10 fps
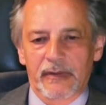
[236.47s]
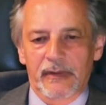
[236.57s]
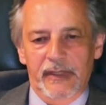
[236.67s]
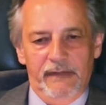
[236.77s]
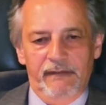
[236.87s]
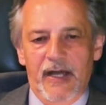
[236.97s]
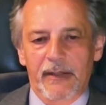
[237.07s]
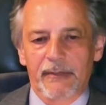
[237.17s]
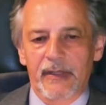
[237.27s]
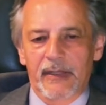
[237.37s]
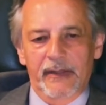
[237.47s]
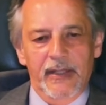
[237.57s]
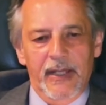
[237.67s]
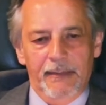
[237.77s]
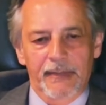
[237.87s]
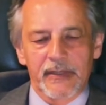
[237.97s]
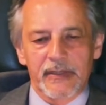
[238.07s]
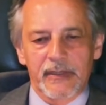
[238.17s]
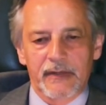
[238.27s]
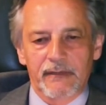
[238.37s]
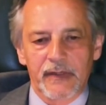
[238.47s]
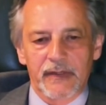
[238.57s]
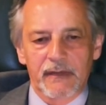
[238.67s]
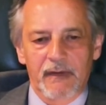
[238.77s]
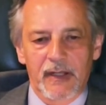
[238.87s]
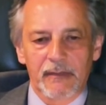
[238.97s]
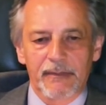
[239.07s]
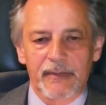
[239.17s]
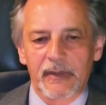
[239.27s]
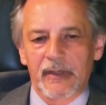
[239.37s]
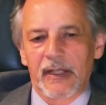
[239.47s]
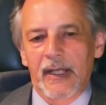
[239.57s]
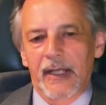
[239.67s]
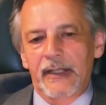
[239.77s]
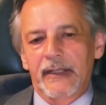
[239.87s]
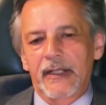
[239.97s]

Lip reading: the environment and the habits that we develop, and it